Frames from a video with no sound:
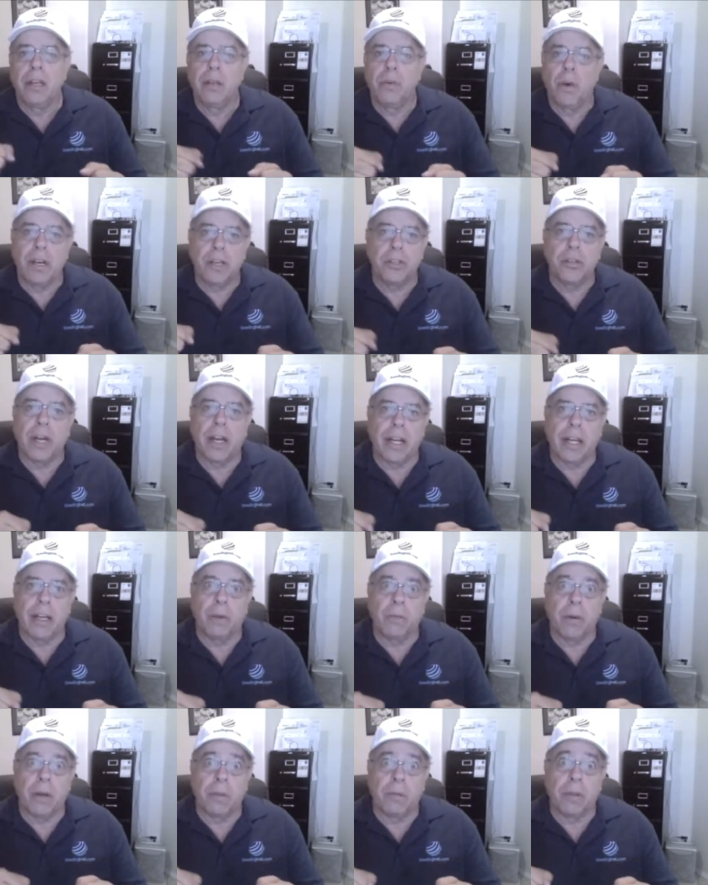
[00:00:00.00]
You want to try to
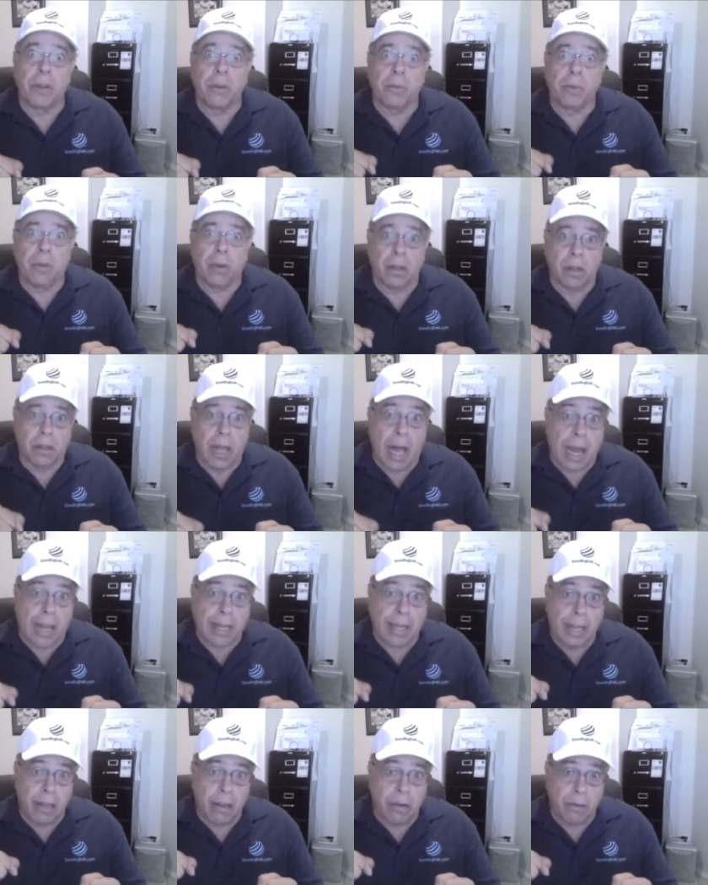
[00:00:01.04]
get one with a, a
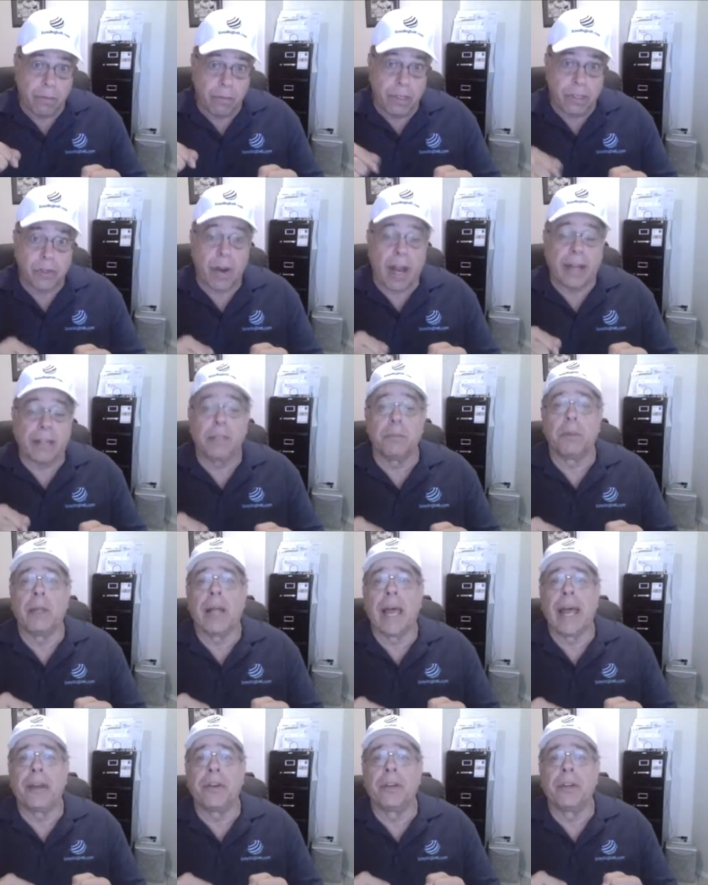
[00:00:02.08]
locking
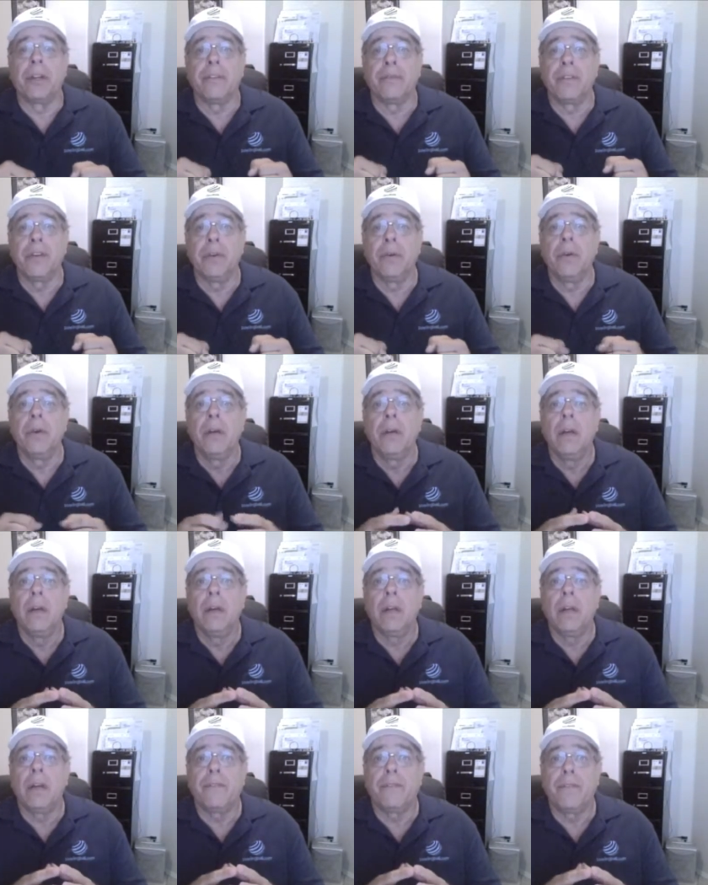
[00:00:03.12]
retractable handle if you
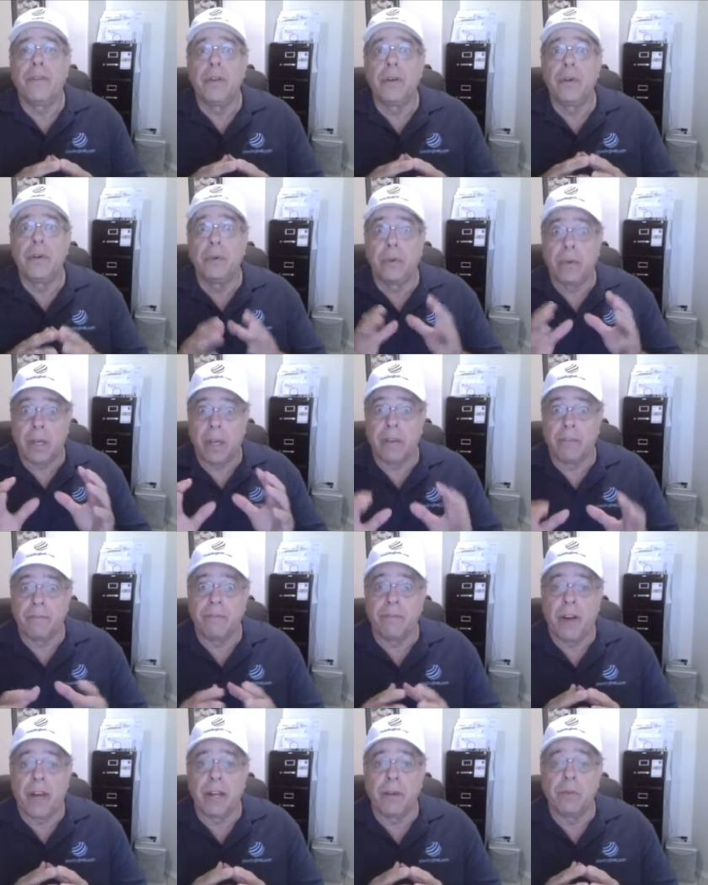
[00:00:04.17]
if you can
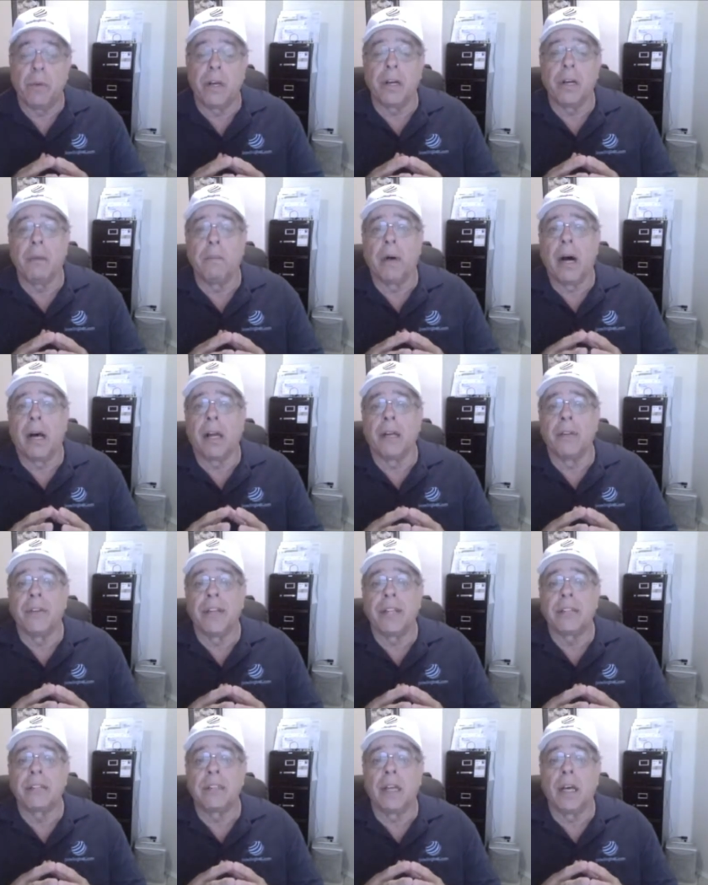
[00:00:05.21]
find one in a model
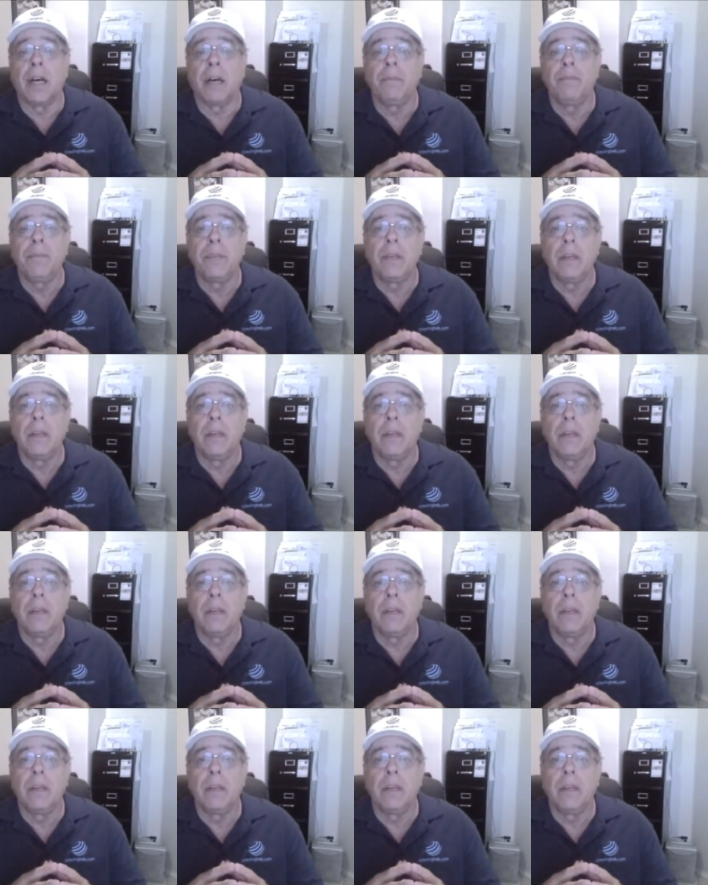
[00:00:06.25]
that uh,